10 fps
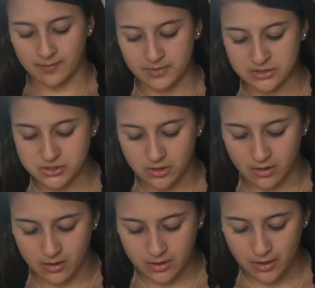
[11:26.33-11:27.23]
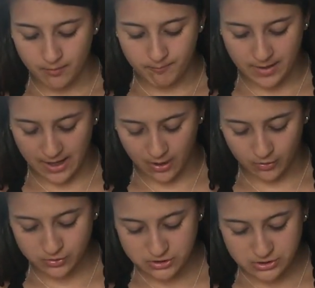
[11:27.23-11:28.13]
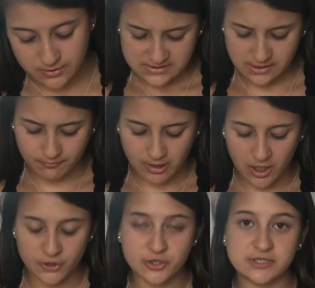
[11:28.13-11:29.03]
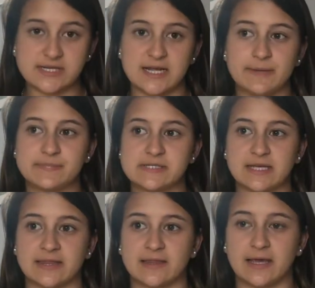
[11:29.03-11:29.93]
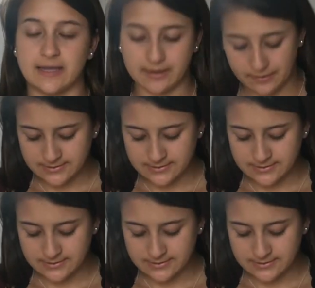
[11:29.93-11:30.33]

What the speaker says: I'm going to talk about some other tips and like